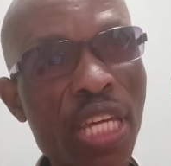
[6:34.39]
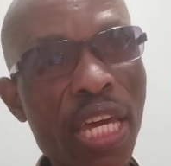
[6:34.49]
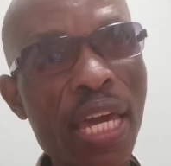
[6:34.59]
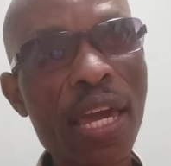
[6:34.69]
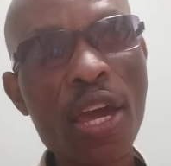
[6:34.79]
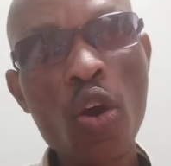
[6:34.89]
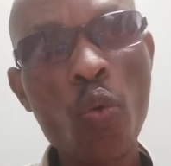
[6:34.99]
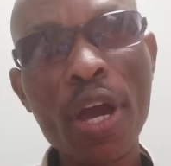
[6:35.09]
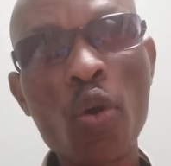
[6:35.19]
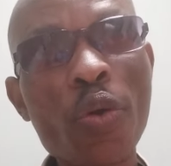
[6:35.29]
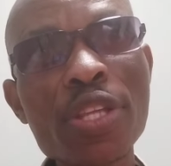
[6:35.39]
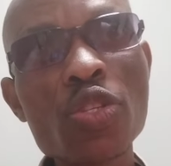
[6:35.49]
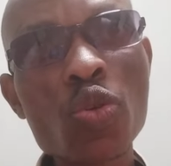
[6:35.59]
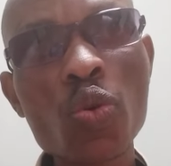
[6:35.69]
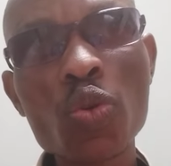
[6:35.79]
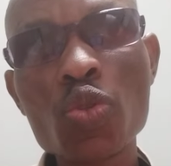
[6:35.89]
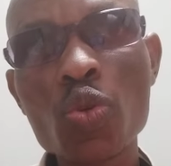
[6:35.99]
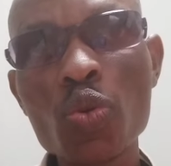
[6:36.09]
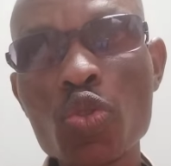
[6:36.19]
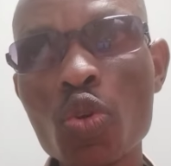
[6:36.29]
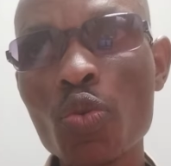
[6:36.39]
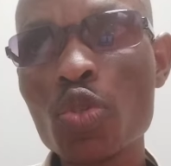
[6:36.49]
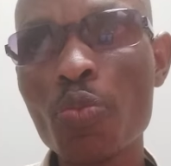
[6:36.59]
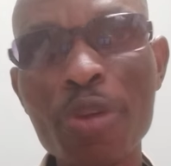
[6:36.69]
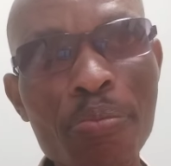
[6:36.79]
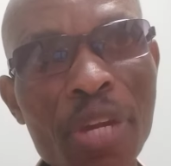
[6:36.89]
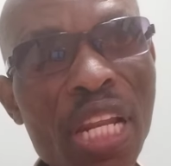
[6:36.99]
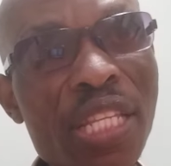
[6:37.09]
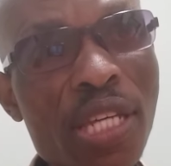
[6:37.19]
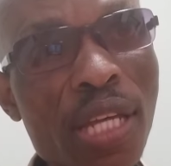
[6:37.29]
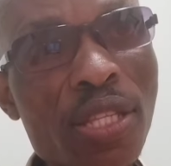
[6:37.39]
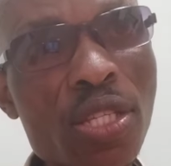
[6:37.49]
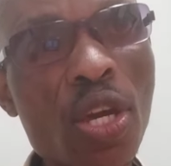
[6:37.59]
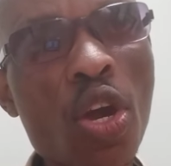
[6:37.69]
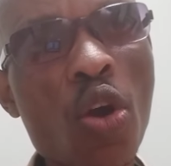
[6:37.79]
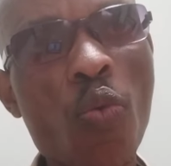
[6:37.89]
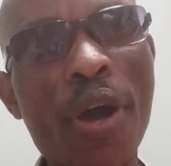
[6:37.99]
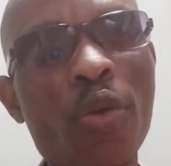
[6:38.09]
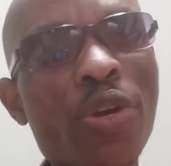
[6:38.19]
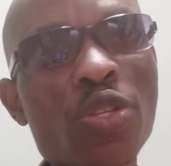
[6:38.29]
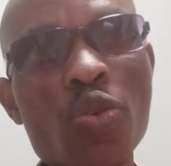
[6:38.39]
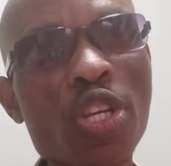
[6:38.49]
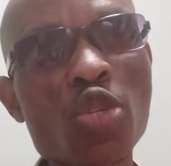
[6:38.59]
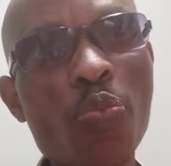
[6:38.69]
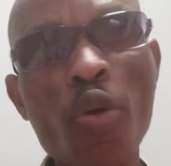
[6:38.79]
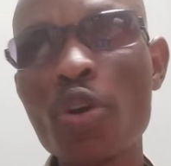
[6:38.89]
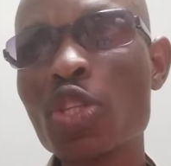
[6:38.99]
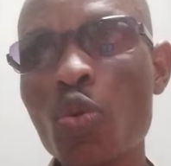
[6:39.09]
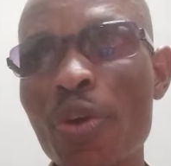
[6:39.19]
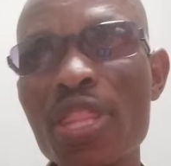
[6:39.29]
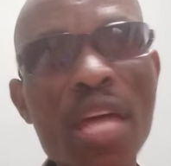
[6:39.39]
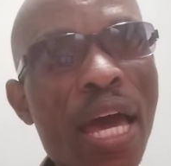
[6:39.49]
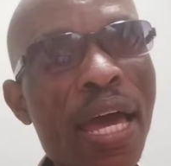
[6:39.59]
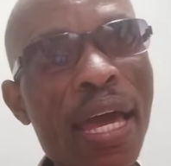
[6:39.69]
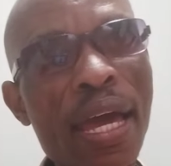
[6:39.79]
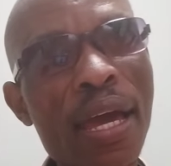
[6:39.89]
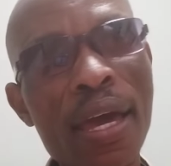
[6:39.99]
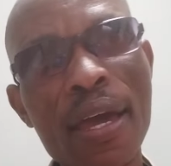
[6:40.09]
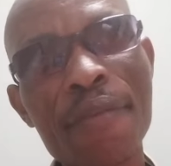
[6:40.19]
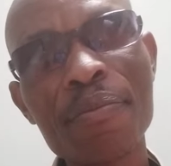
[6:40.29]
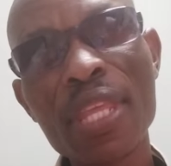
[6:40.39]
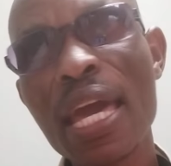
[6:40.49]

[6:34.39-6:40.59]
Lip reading: here. We are going to be militant. We are going to respond with a